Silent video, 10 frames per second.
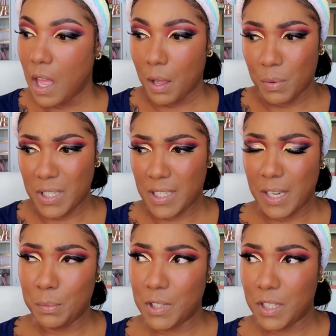I
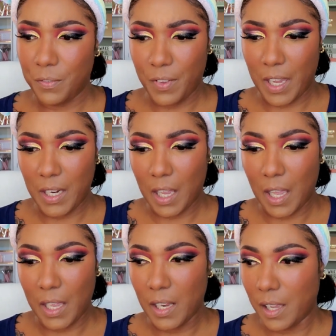wasn't able to find a
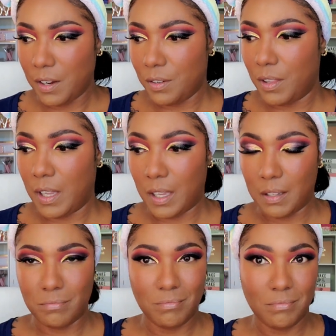highlighter
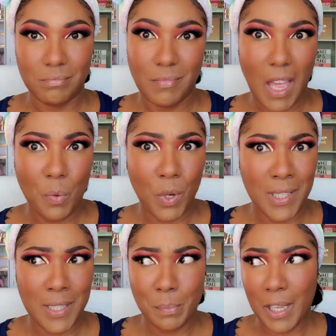that I
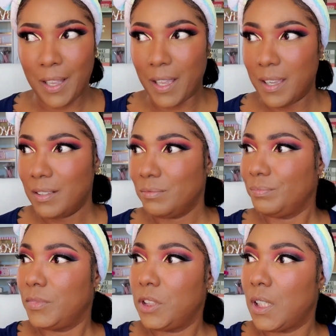wanted to buy.
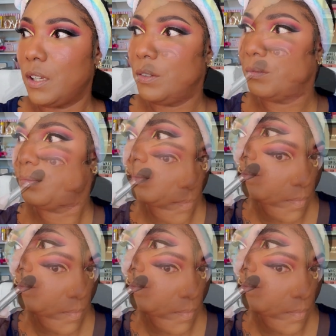So